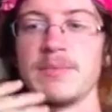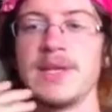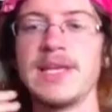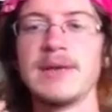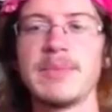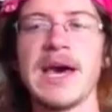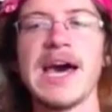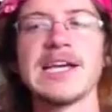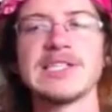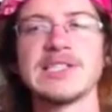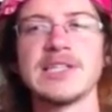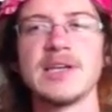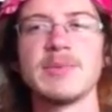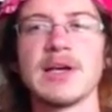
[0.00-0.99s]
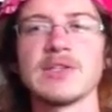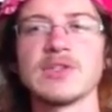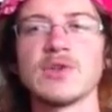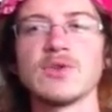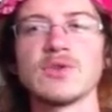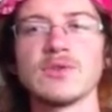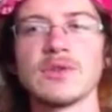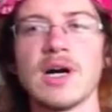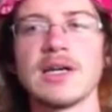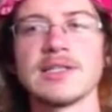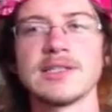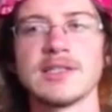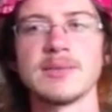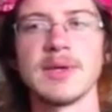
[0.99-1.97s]
being passionate about social
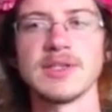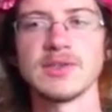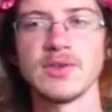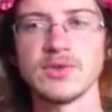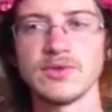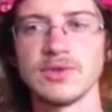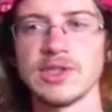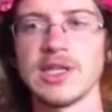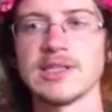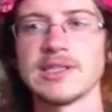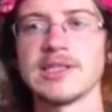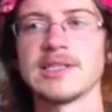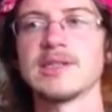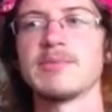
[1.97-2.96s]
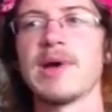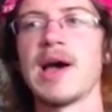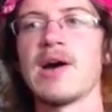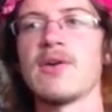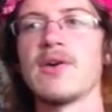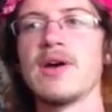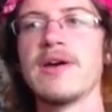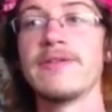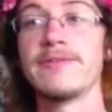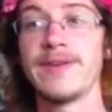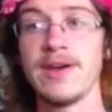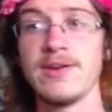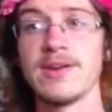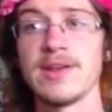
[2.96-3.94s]
causes, about social justice, about
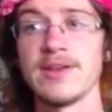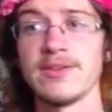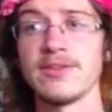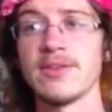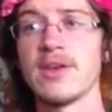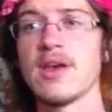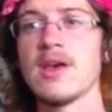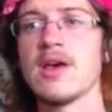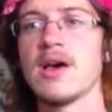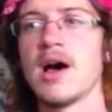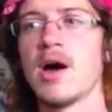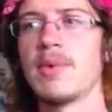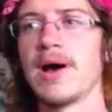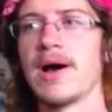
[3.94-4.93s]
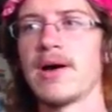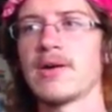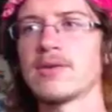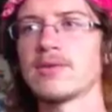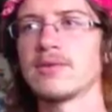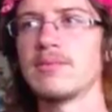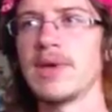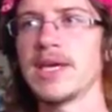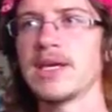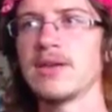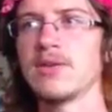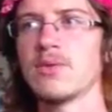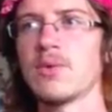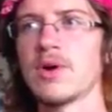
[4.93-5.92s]
fairness, about
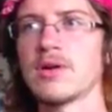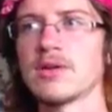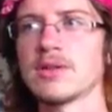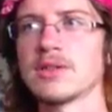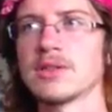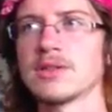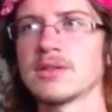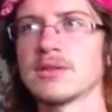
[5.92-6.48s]
making the world